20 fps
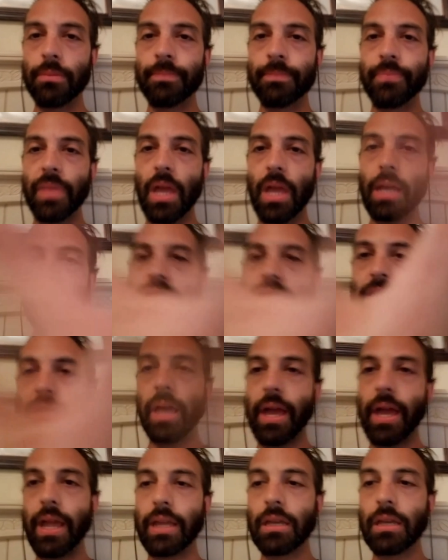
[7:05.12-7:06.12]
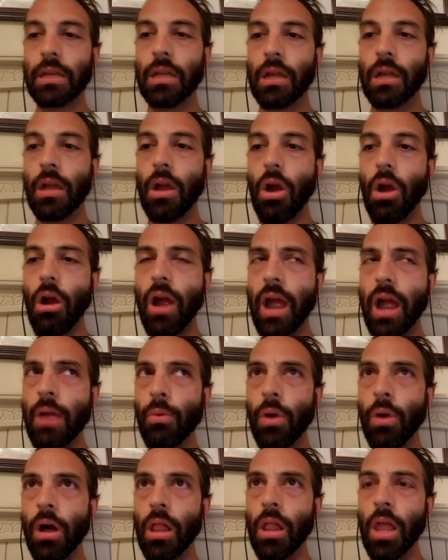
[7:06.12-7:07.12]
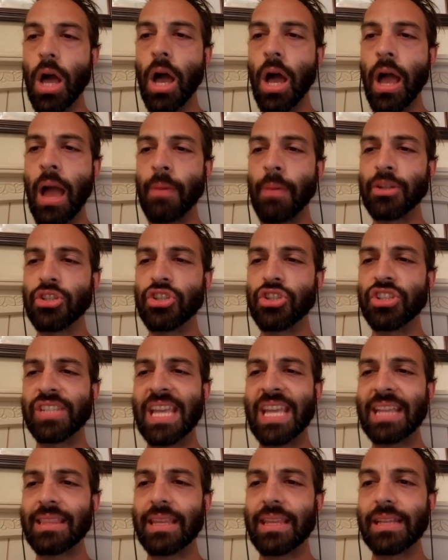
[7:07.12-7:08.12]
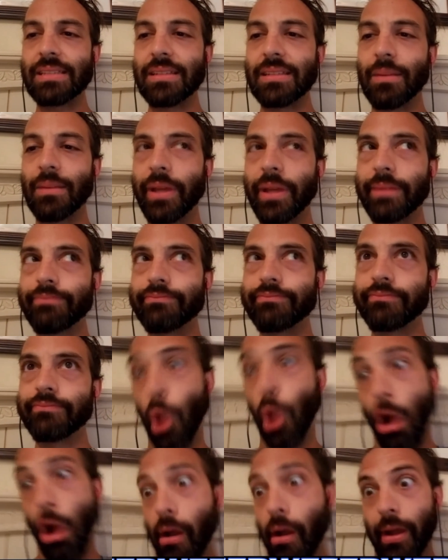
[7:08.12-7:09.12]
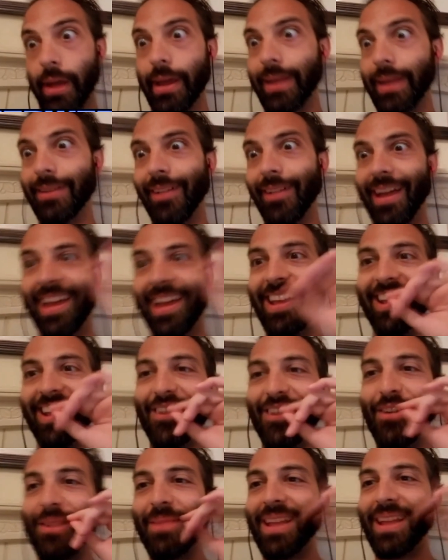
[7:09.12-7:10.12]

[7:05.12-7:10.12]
And he's like, all right, well, uh, how about you just hit this? And I'm like, all right. Like,